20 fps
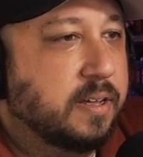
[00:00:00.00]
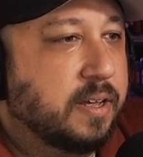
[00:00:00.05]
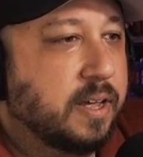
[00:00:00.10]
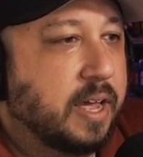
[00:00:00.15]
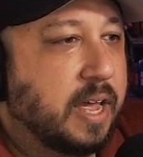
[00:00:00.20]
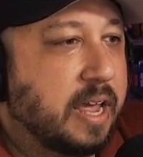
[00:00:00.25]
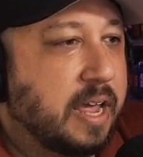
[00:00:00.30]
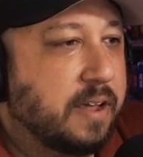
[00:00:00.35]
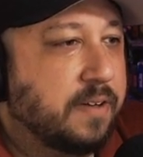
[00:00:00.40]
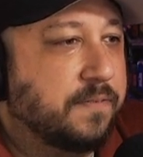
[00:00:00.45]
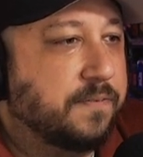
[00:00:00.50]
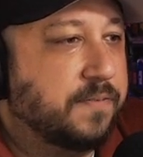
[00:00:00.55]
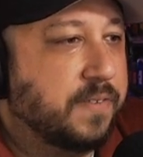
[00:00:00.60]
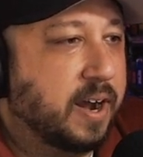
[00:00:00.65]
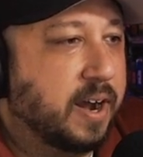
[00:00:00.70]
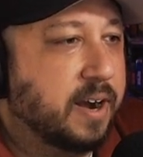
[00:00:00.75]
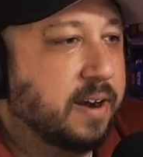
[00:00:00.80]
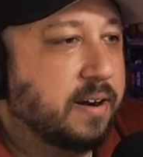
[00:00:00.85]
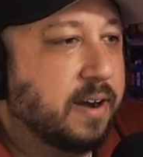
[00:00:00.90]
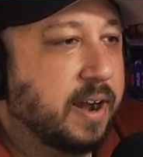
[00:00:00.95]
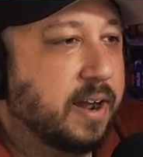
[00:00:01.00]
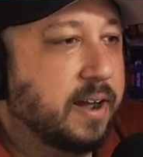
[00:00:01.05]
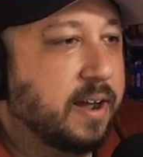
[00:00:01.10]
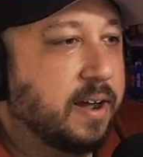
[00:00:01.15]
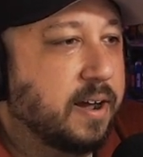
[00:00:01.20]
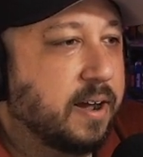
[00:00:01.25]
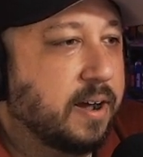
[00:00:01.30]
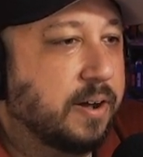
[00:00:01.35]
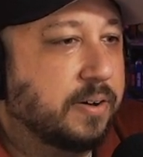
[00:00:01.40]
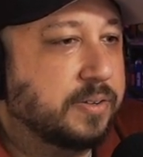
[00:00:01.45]
a
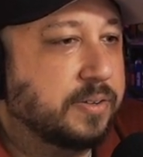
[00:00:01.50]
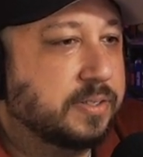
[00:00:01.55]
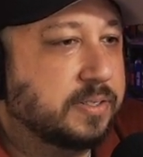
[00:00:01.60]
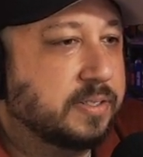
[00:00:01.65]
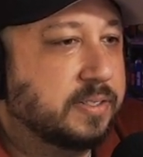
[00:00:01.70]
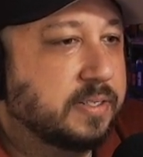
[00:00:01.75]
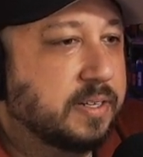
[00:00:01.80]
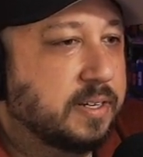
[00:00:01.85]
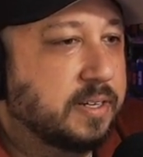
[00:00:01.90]
firehouse.